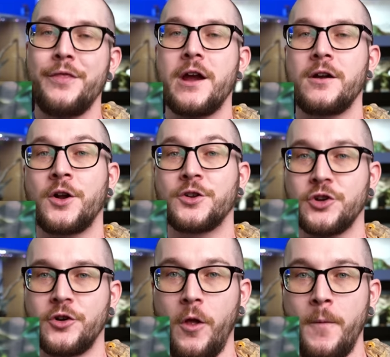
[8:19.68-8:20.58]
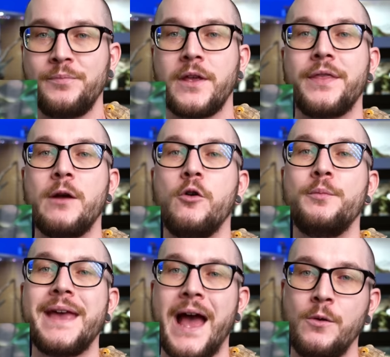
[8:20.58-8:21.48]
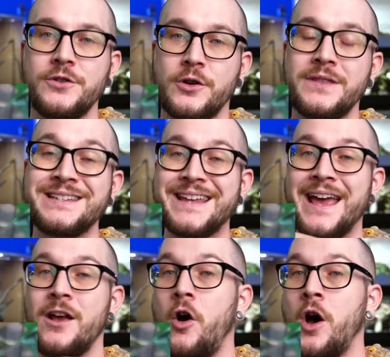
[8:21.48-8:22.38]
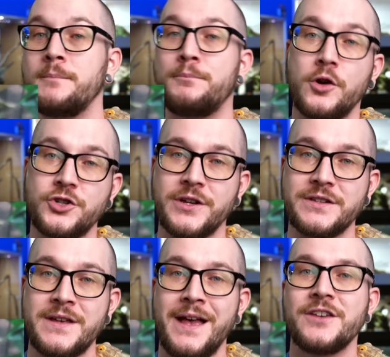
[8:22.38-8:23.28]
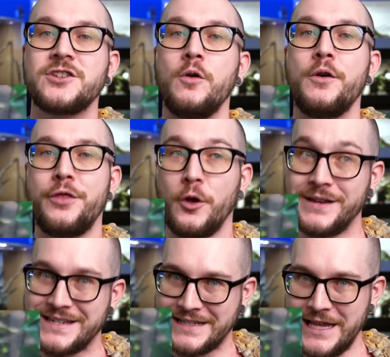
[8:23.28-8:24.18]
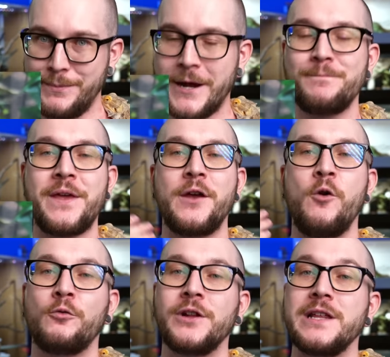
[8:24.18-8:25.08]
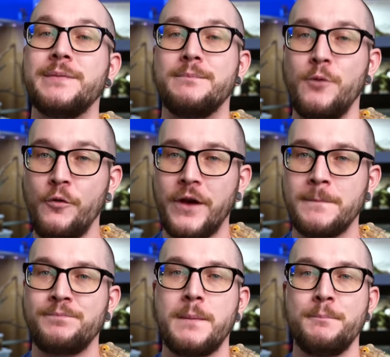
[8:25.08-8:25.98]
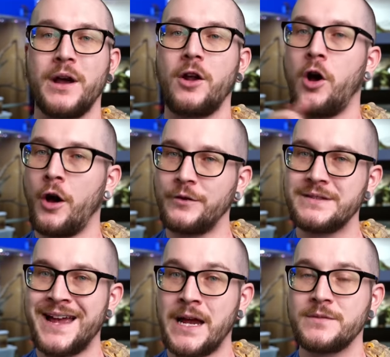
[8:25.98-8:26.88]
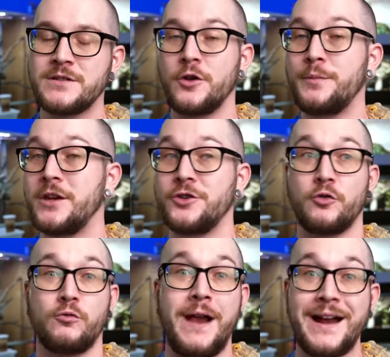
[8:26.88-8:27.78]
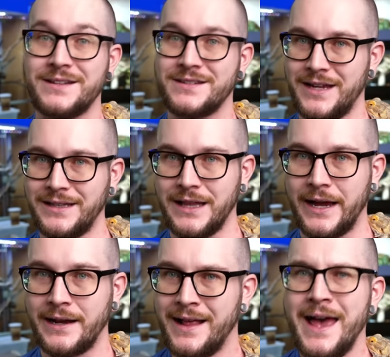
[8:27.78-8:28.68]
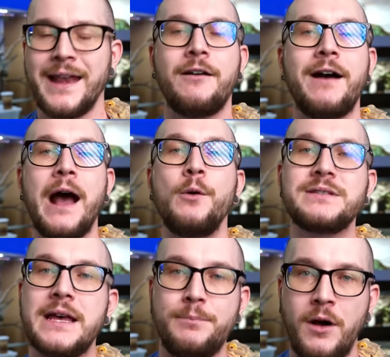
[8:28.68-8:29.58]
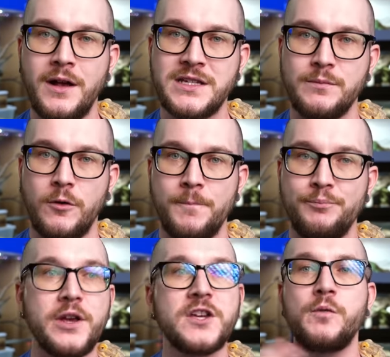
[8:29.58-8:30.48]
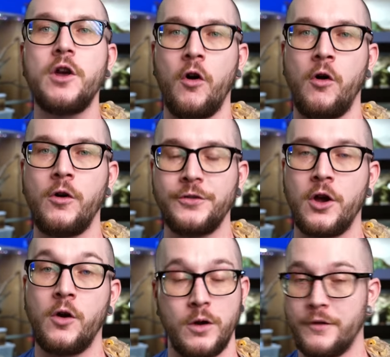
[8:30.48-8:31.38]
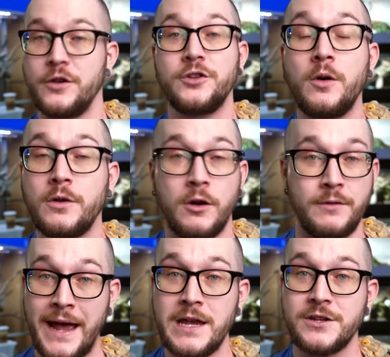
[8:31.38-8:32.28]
they are nocturnal, they will be out during the day on perches. So they'll be sleeping and they won't really be moving, but oftentimes they'll be in direct sunlight. Now, how is that possible? Because we all know, or if you don't know, now you